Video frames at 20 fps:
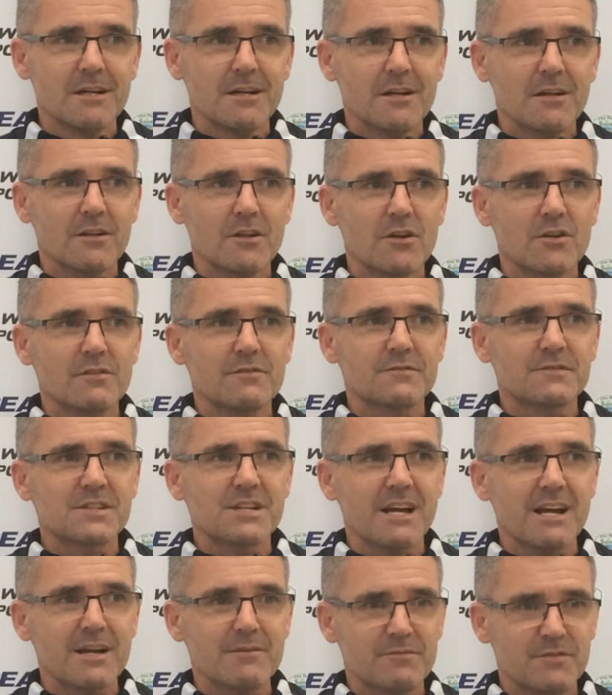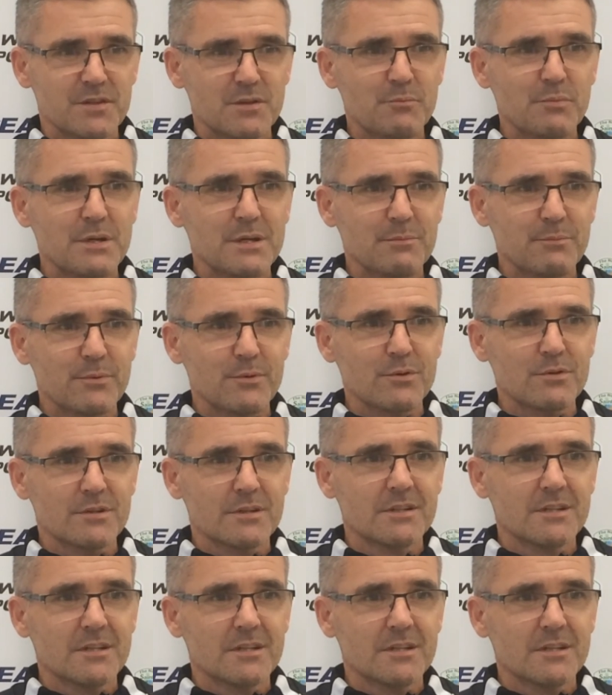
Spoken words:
lot of time for the people